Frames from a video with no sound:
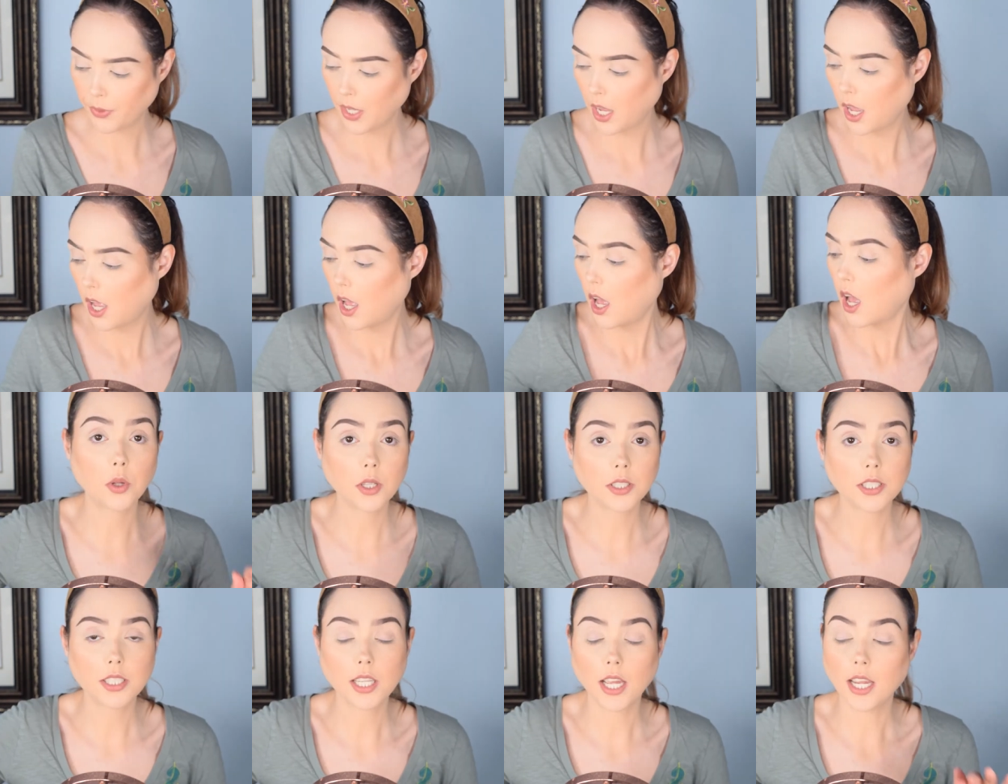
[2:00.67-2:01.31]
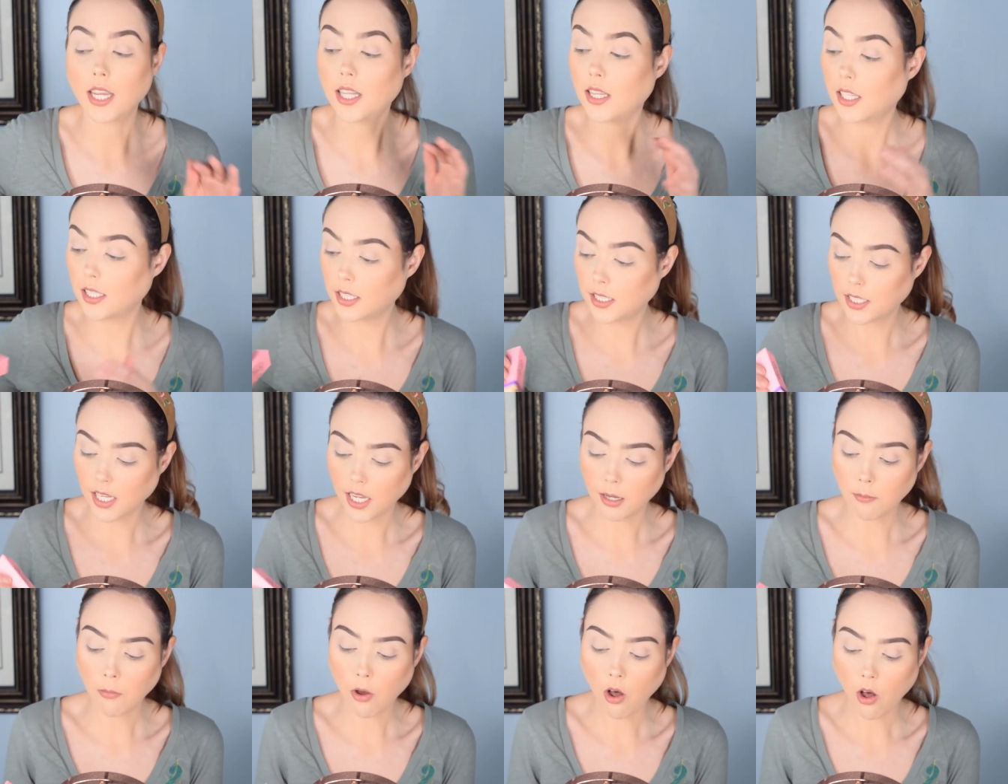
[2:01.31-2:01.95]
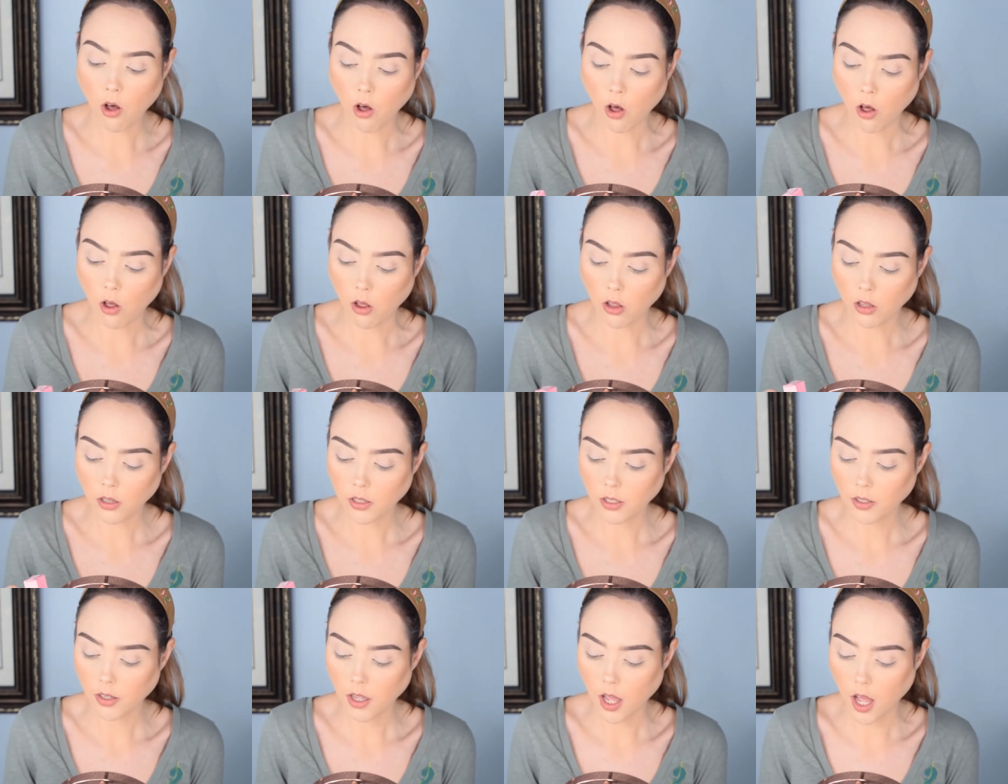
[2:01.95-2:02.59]
I will say in the same
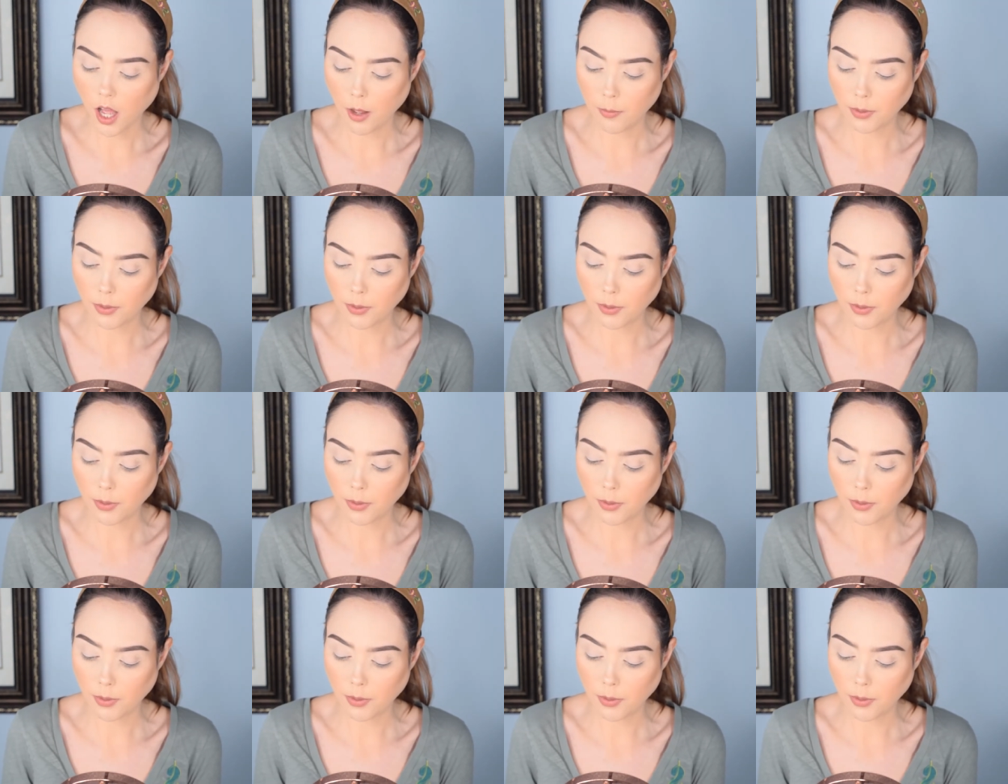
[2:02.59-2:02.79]
haul, uh,